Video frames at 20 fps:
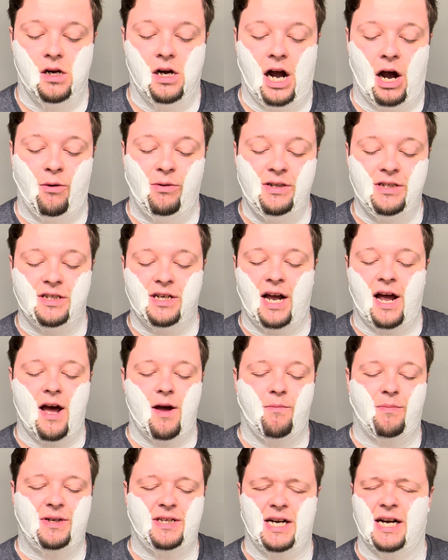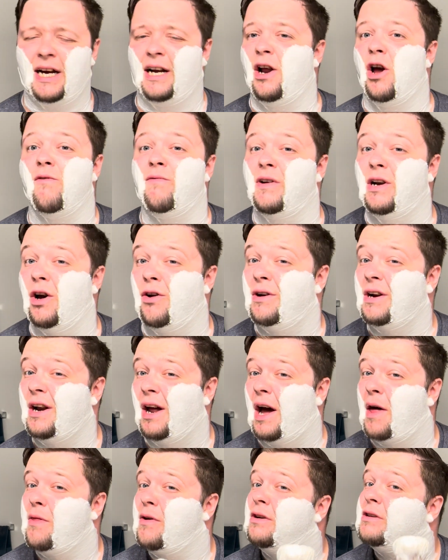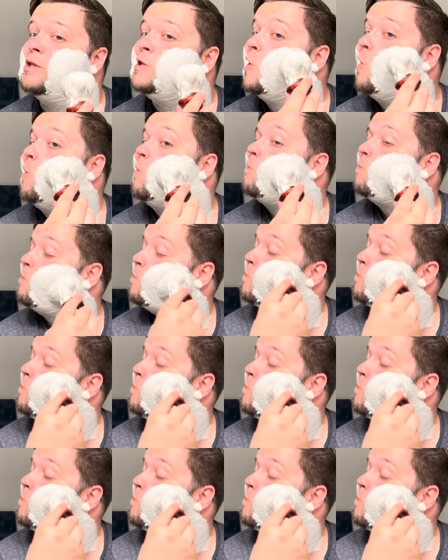I wouldn't say I particularly overloaded either, so.